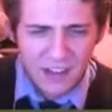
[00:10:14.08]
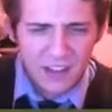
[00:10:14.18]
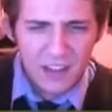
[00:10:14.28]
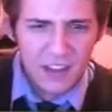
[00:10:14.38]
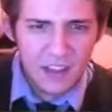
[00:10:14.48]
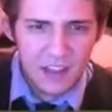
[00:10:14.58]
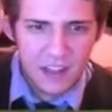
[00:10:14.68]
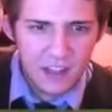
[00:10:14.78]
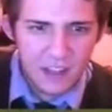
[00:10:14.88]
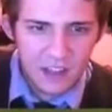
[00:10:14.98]

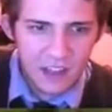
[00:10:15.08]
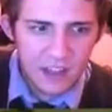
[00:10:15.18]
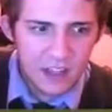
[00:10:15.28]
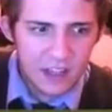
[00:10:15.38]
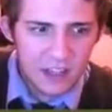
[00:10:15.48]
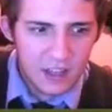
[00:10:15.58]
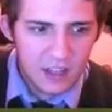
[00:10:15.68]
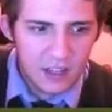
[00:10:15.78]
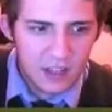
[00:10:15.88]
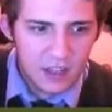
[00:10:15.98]

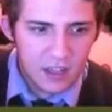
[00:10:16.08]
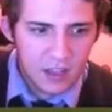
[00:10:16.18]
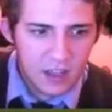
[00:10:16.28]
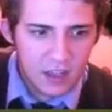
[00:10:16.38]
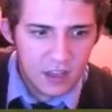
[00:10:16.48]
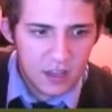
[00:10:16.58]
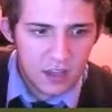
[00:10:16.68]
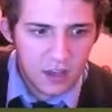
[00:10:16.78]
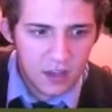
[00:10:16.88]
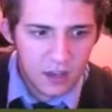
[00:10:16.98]

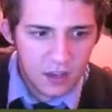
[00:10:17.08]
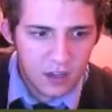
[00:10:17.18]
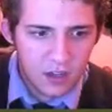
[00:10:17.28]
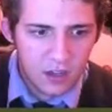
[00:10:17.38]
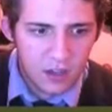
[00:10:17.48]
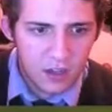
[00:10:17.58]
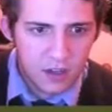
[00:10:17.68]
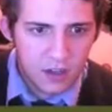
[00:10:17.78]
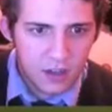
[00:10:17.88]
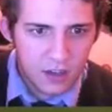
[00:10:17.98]

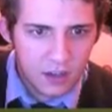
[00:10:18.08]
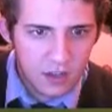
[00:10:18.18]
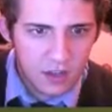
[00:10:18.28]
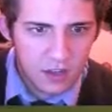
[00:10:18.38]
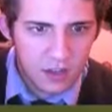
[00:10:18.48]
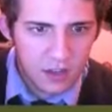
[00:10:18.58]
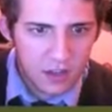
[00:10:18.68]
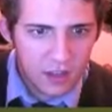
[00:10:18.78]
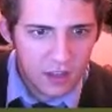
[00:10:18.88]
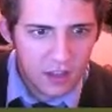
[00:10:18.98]

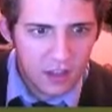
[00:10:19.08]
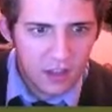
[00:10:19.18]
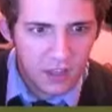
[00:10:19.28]
Nothing is said.